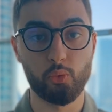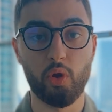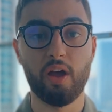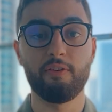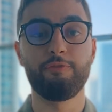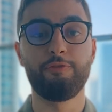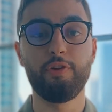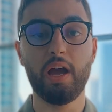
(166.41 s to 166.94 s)
We
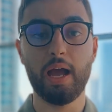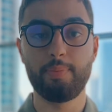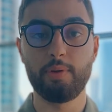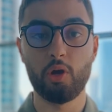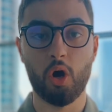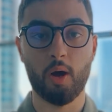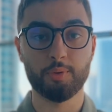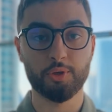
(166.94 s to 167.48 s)
have
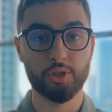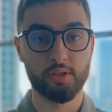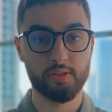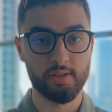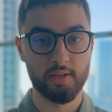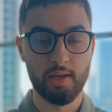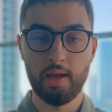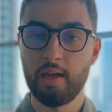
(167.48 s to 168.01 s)
VIP
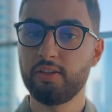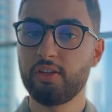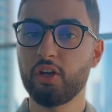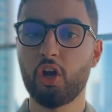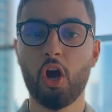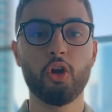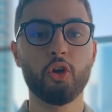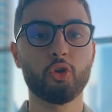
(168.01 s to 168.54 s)
options to
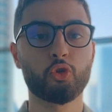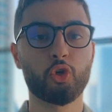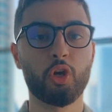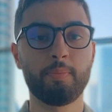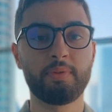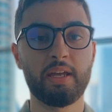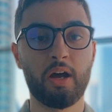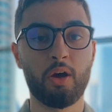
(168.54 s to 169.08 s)
cut your
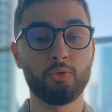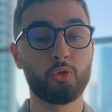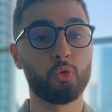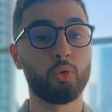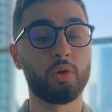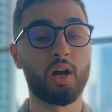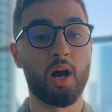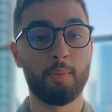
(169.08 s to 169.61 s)
trip down
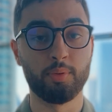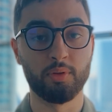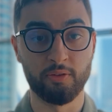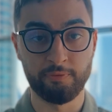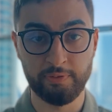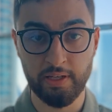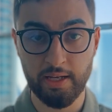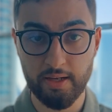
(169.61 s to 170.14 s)
to a couple
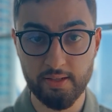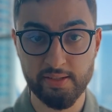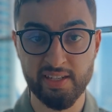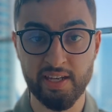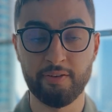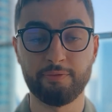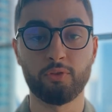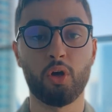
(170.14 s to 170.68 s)
of days,
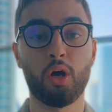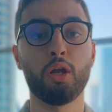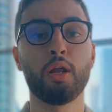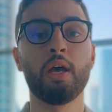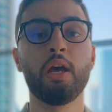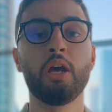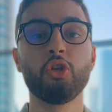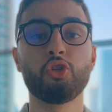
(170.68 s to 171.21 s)
if not
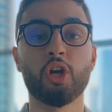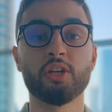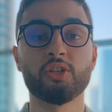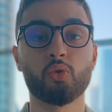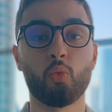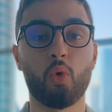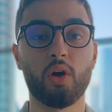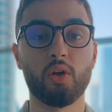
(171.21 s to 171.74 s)

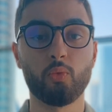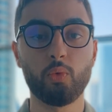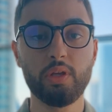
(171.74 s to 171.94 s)
just 1